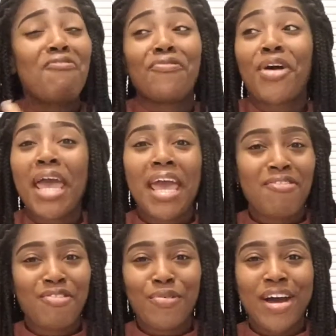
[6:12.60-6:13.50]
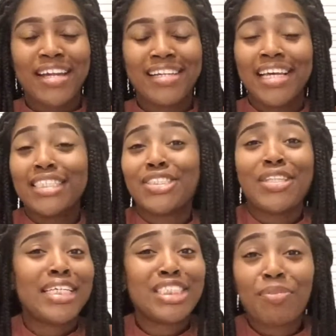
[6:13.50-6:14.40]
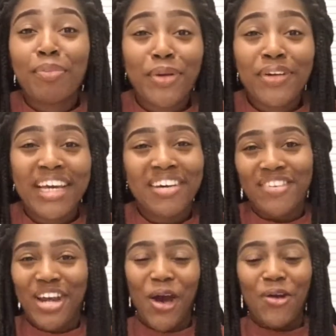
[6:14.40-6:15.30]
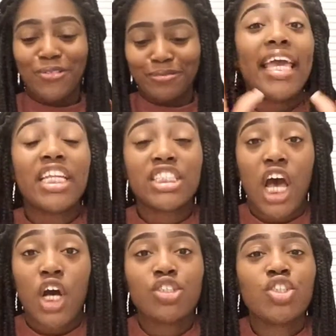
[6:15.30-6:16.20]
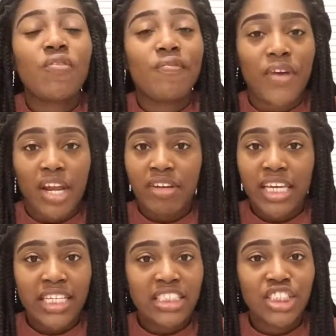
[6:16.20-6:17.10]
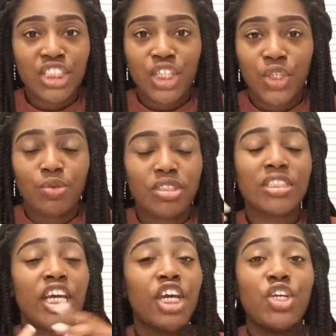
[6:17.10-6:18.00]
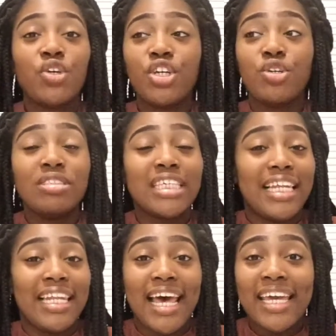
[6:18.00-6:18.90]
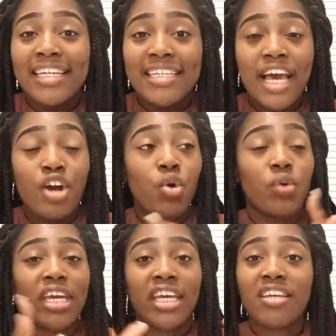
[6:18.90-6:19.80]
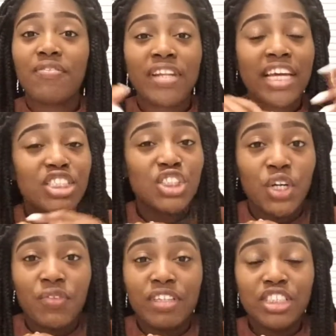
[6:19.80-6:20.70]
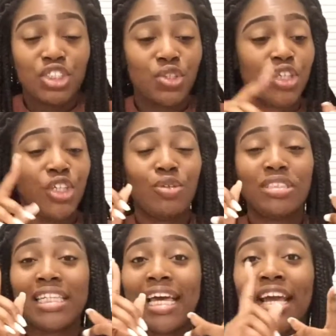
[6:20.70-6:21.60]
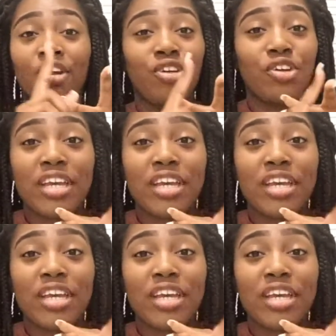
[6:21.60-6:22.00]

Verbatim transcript: for everyone. So that's the beauty of it all. It is also very easy to use. You can use it lying down on any flat surface. You can use it lying on your